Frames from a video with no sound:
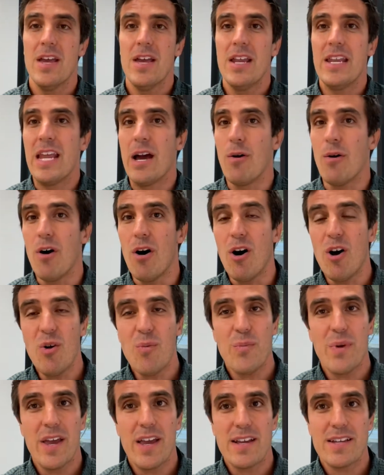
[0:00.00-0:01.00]
Now, all
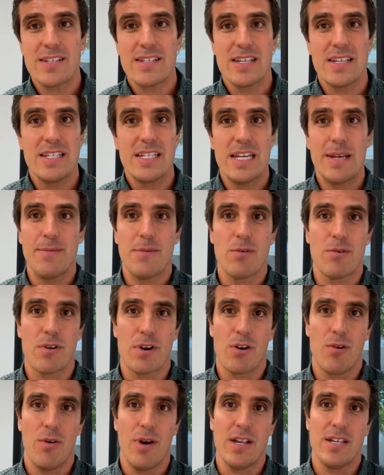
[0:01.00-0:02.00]
banks seem to
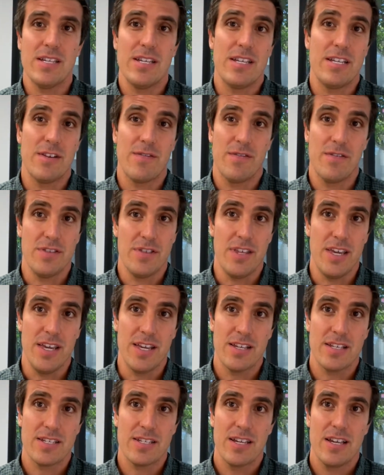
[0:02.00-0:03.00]
request different
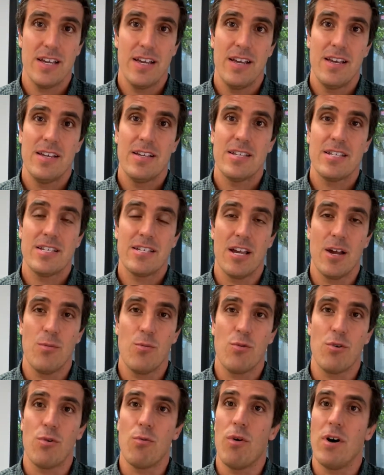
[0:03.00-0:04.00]
things. Some
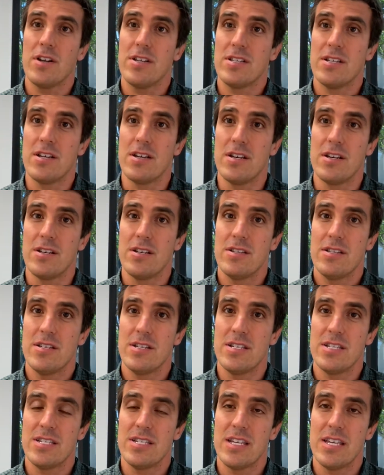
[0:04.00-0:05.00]
will want to
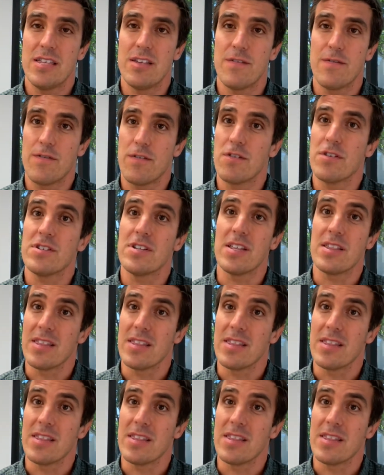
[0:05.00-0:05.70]
see the first and